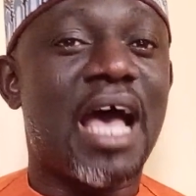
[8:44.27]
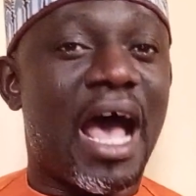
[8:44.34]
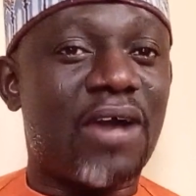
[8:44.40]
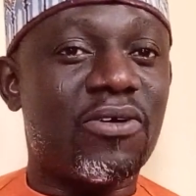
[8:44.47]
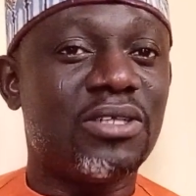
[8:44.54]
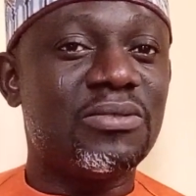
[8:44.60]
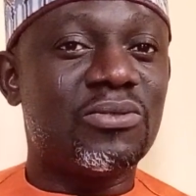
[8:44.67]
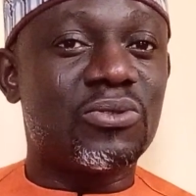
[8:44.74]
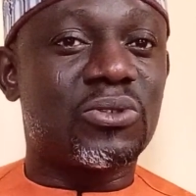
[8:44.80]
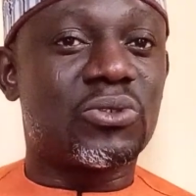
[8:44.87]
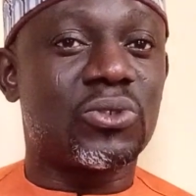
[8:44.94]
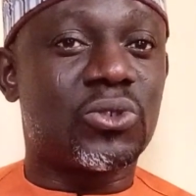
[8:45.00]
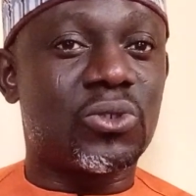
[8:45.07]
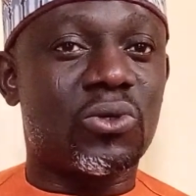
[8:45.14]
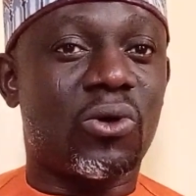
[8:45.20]
According to
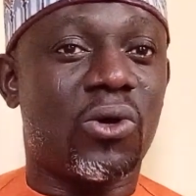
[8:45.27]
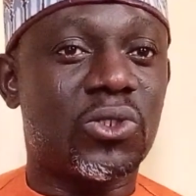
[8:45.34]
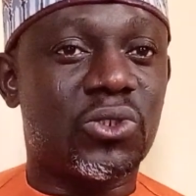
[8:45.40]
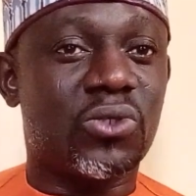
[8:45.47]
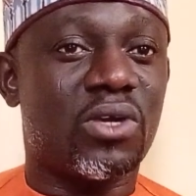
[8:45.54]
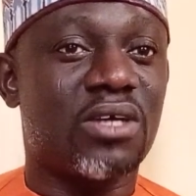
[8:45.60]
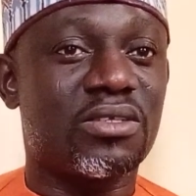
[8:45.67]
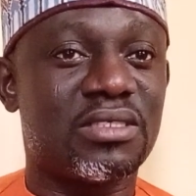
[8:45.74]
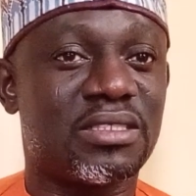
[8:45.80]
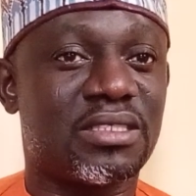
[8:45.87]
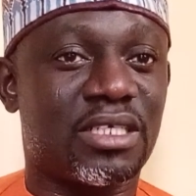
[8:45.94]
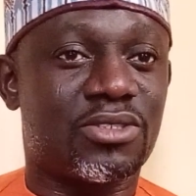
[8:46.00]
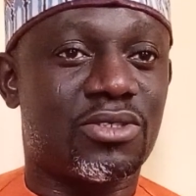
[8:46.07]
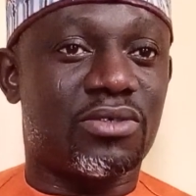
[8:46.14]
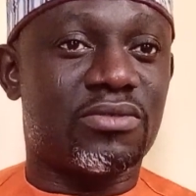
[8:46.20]
social cultural
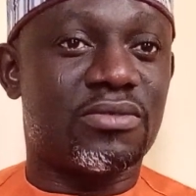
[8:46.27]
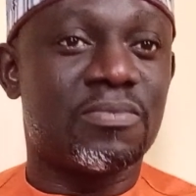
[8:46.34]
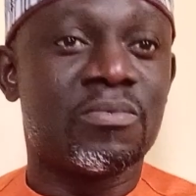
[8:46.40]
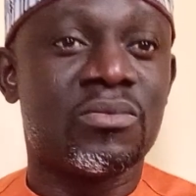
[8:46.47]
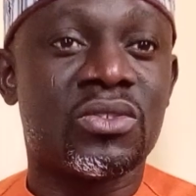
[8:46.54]
organizations,